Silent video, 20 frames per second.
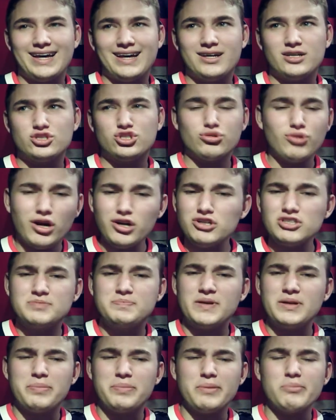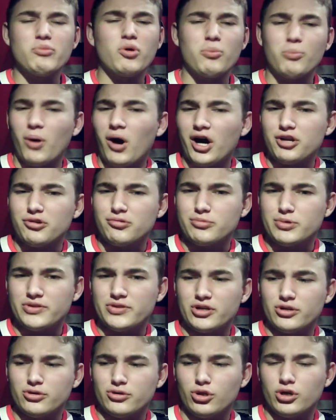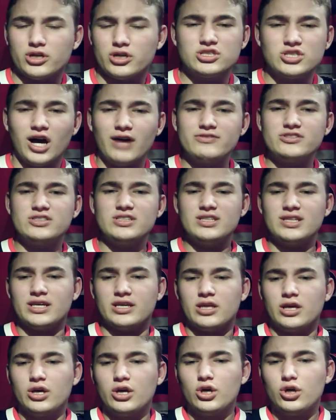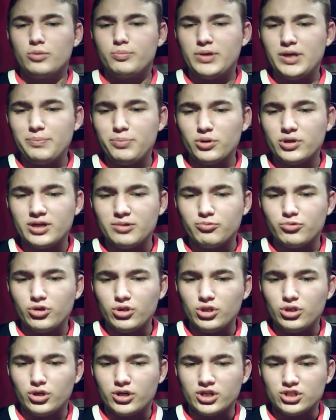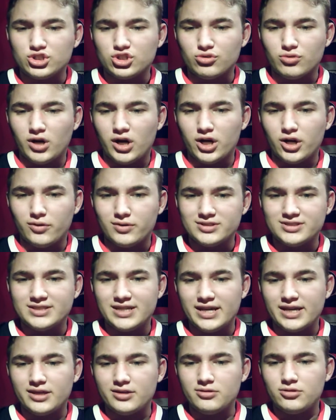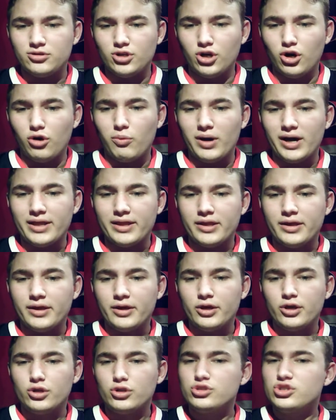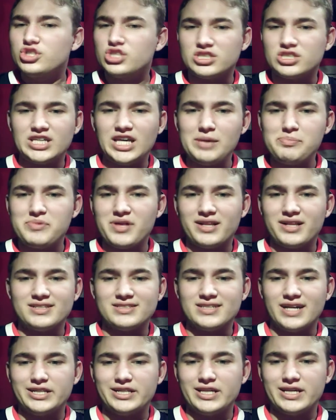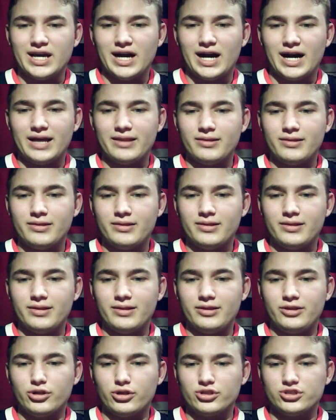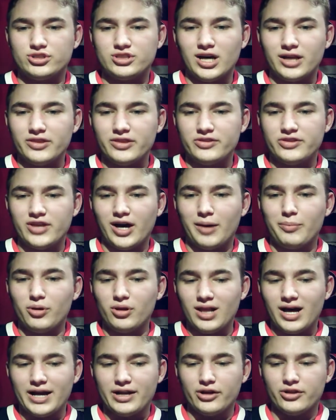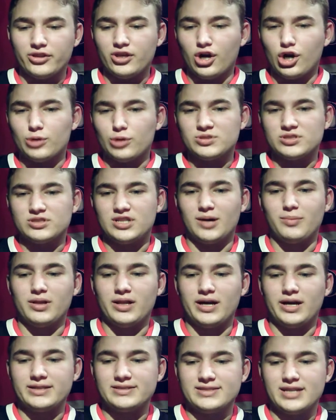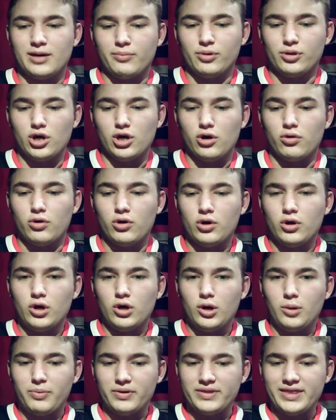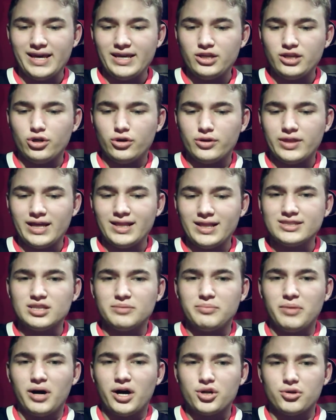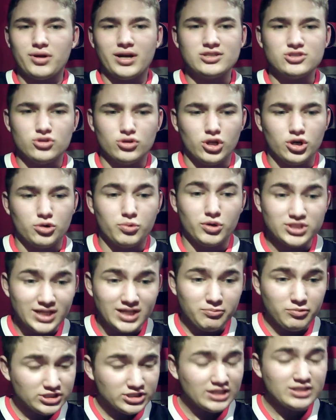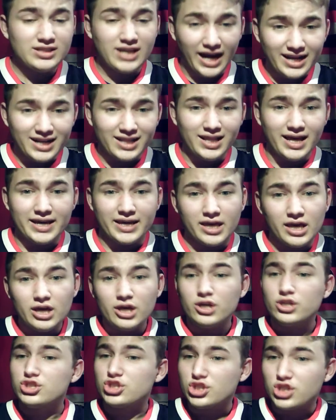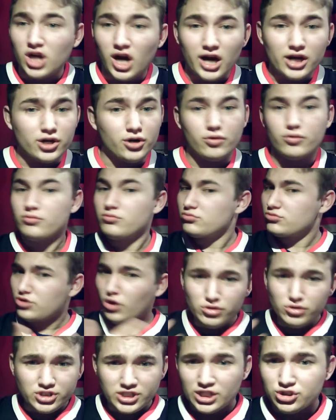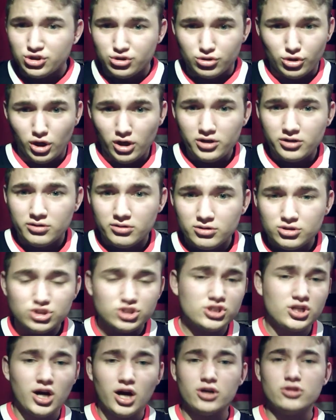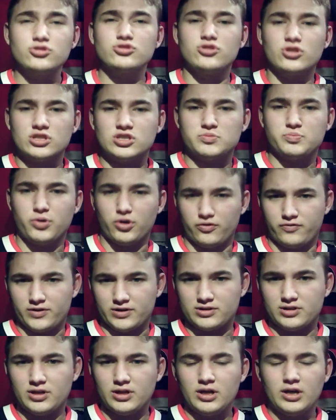Toronto's been a bit more modern with their look because obviously, people can really look at Toronto and say, you know what, just keep that design you got. You know, the double line on the arms, the double lines down below. But they like to modernize their look, which I kind of like. Chicago, don't change your look. Chicago's look is perfect.